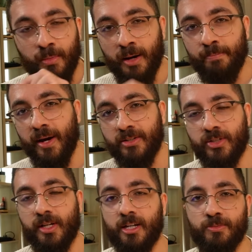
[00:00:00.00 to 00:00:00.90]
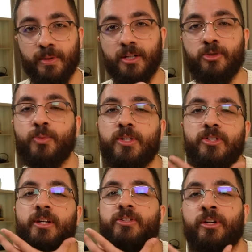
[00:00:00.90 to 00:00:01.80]
My best guess, because we
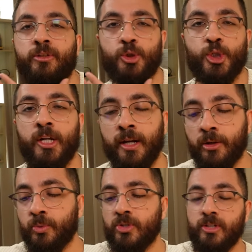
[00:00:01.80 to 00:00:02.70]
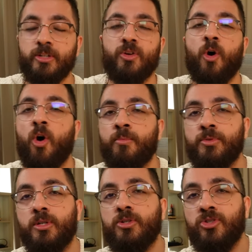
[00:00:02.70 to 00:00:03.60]
see his under chin and we see his
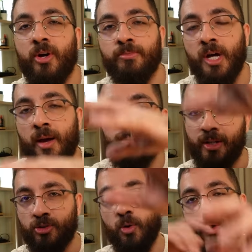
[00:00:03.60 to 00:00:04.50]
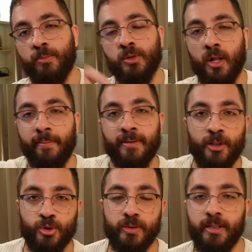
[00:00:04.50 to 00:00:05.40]
arms, sometimes I saw him climbing the
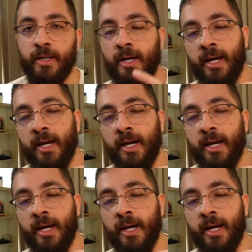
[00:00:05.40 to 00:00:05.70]
tree